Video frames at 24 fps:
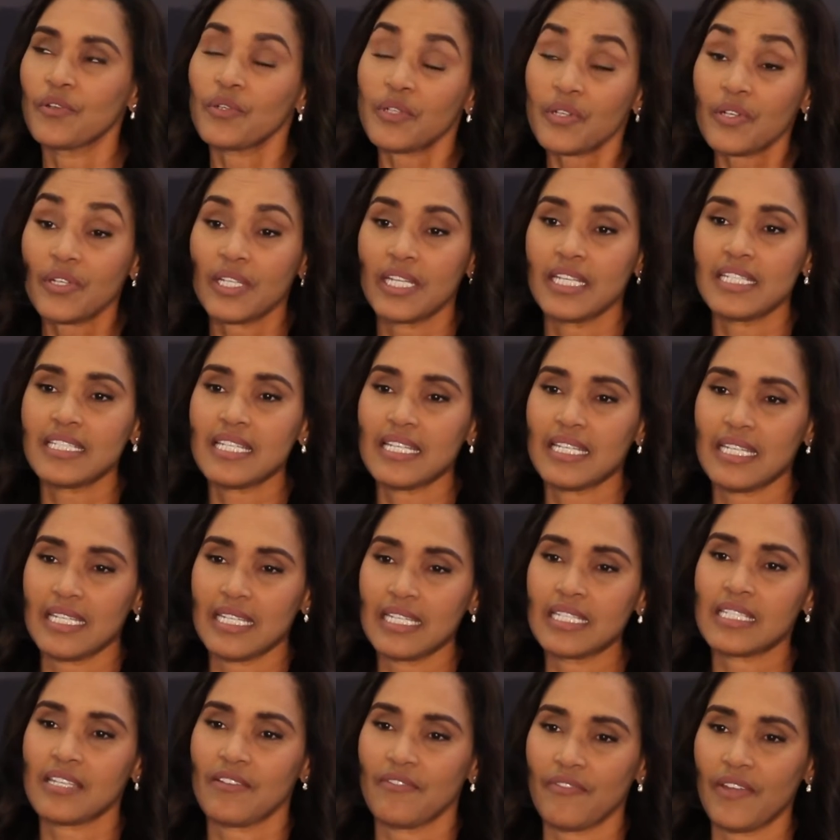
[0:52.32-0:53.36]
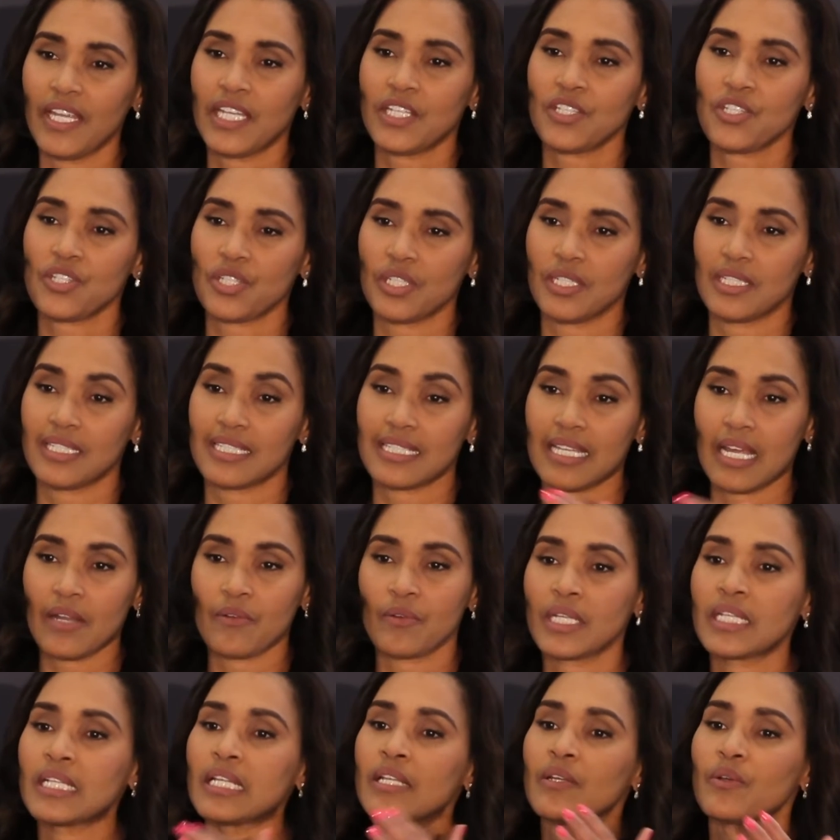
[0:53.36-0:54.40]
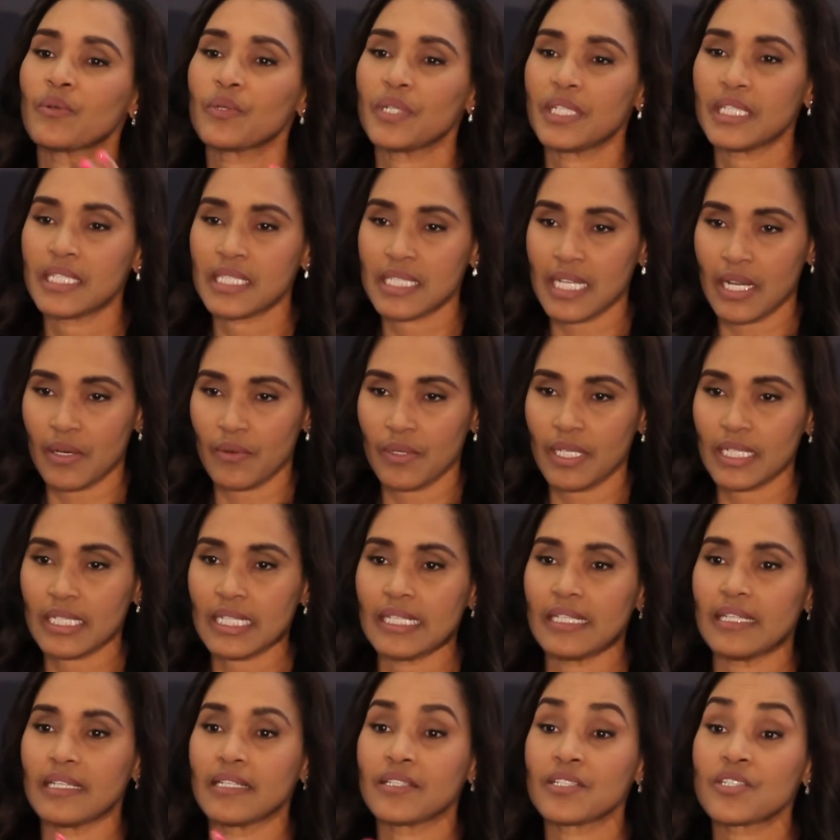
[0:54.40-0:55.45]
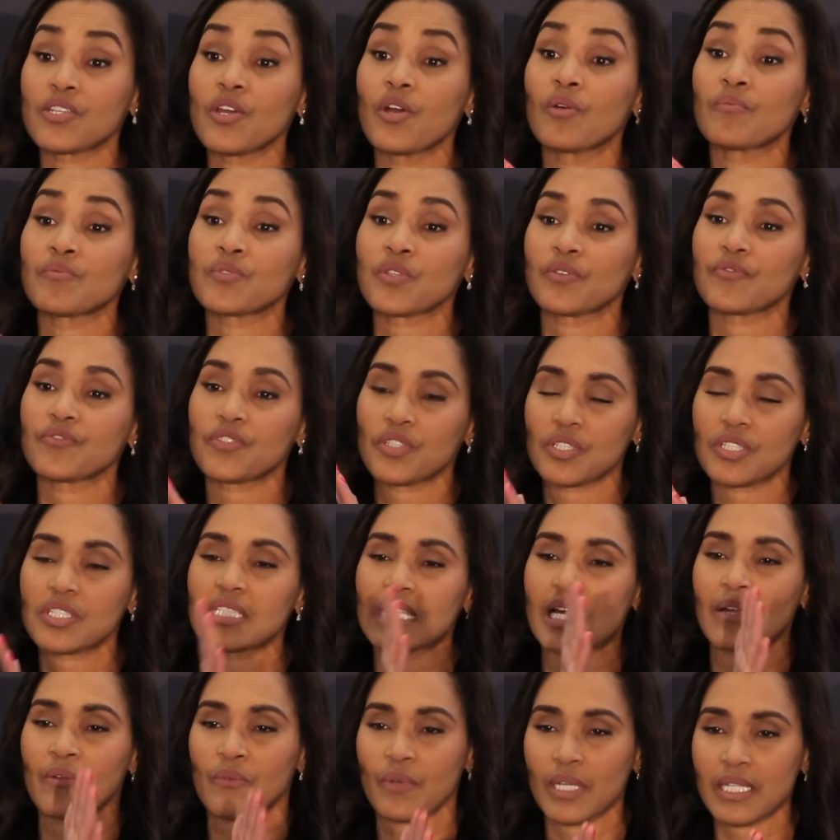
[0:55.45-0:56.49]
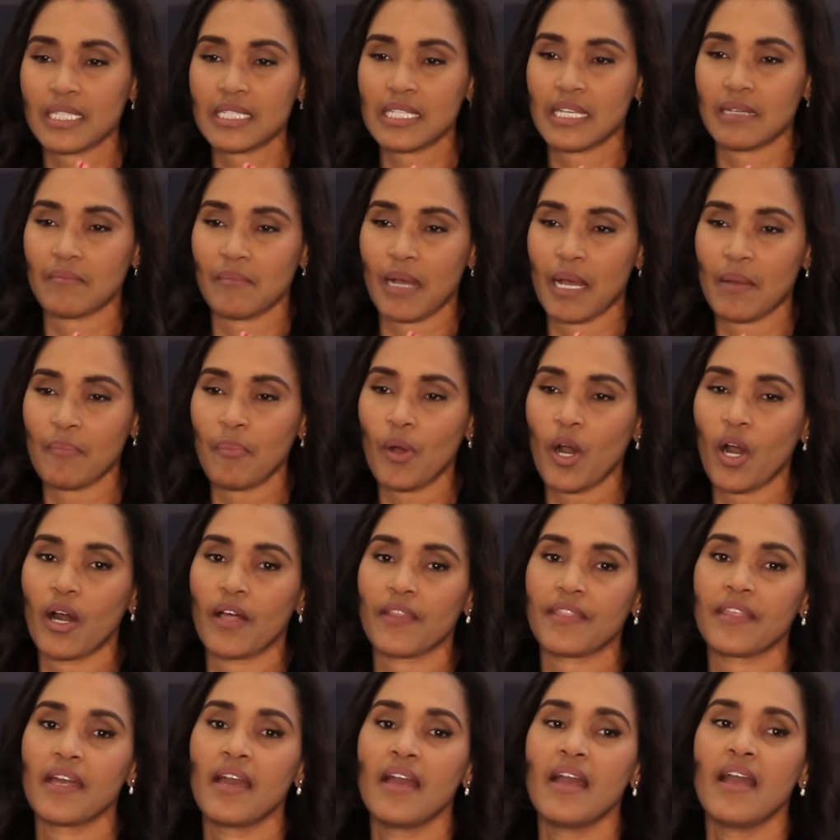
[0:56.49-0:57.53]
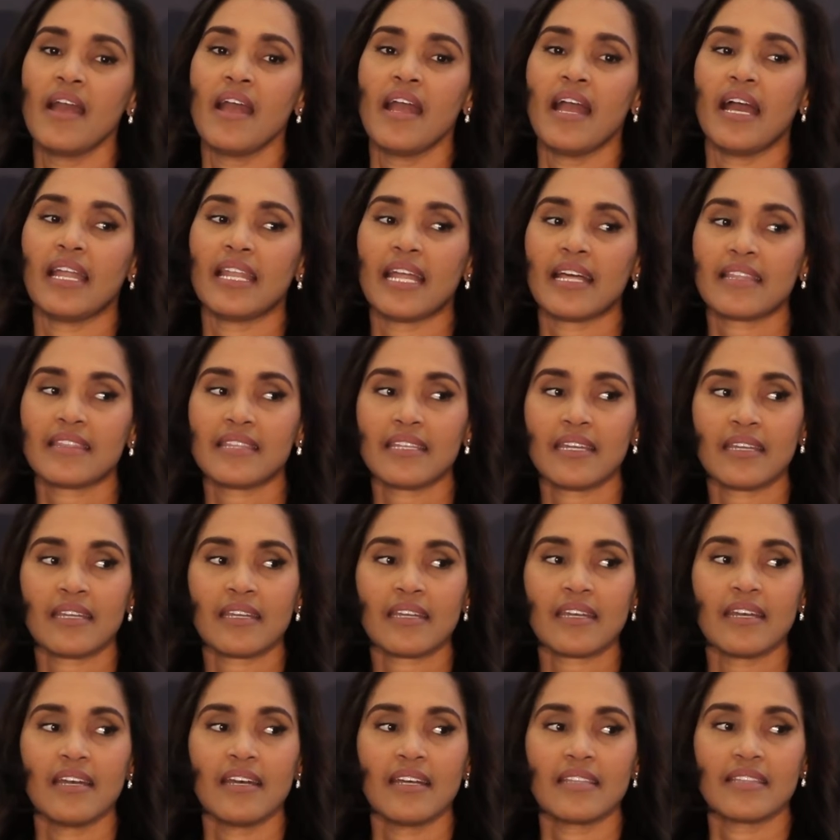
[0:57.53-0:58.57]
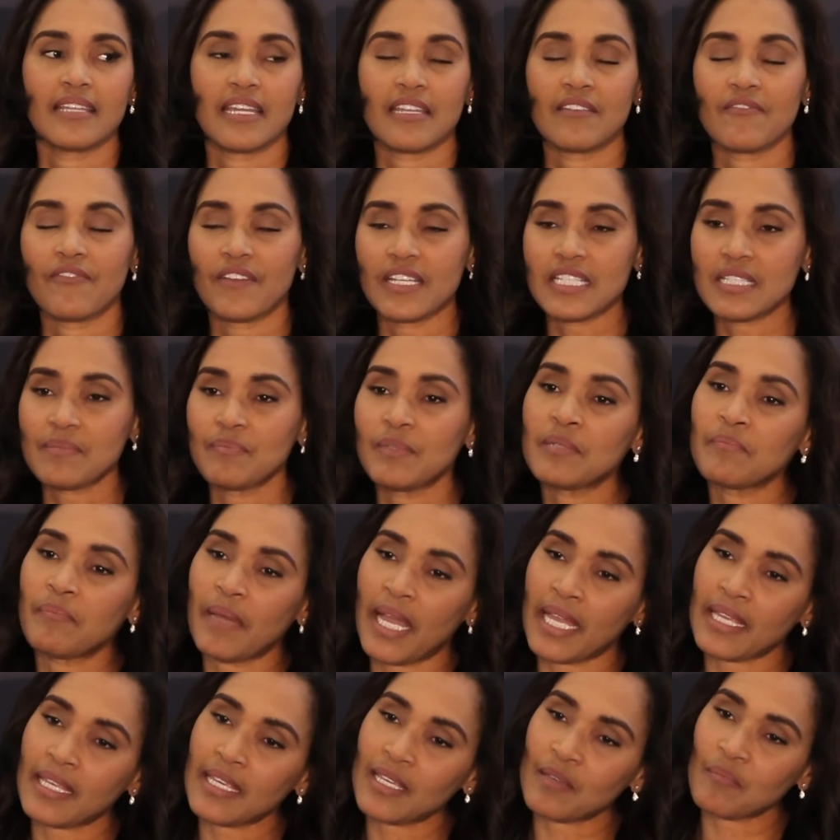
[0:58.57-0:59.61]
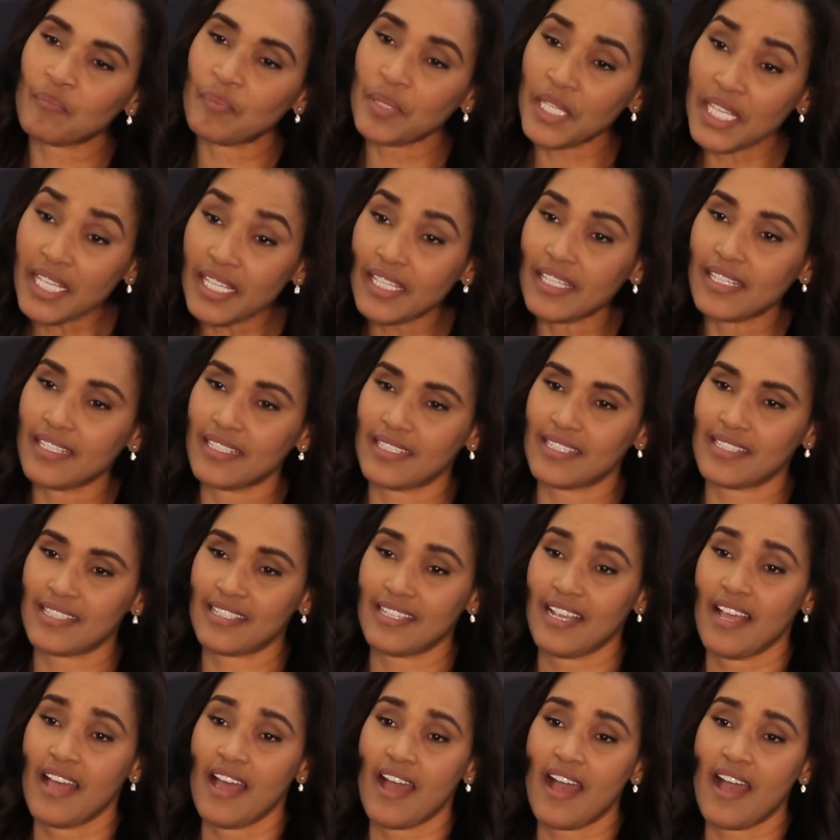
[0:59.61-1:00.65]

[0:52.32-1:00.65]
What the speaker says: created an intervention, directly or indirectly, in terms of just directing my path. And I think the investment banking piece